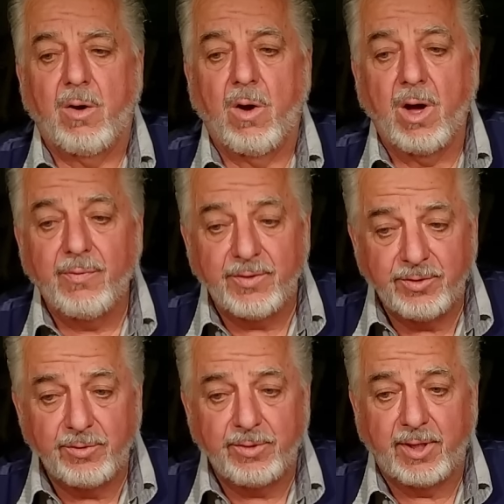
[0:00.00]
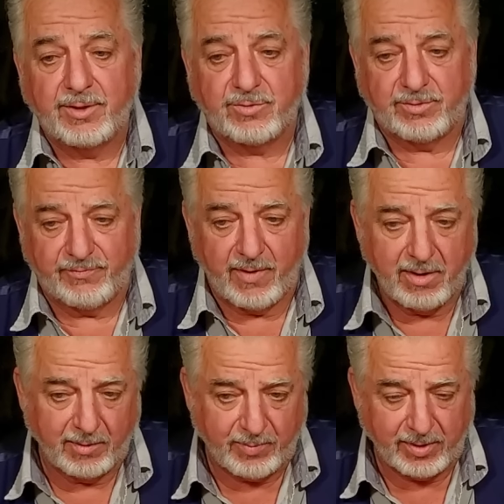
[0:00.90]
On the new guns with the
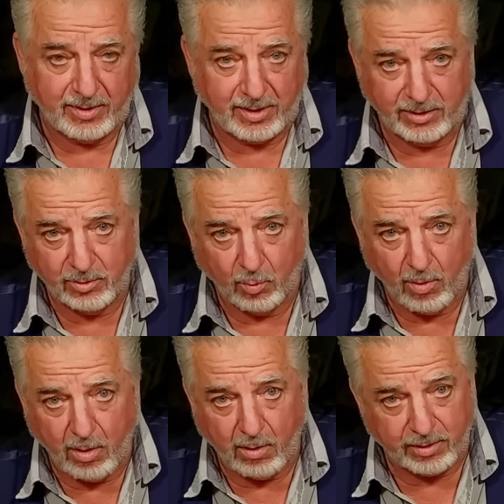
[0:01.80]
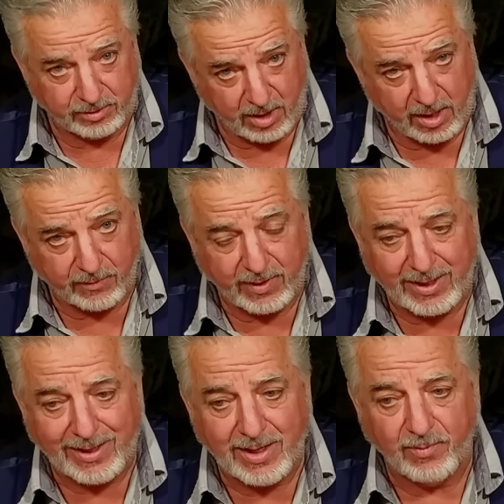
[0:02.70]
firing pin in the wall and not on the
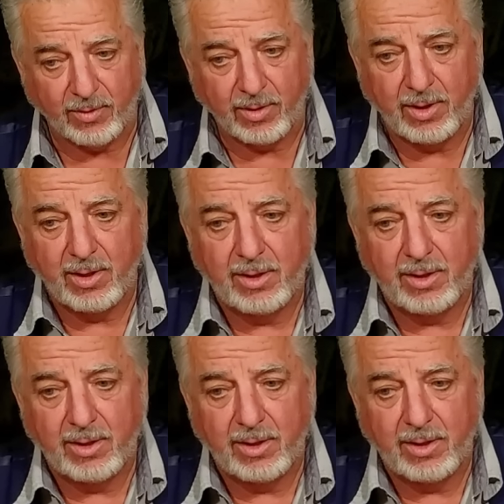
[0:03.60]
hammer.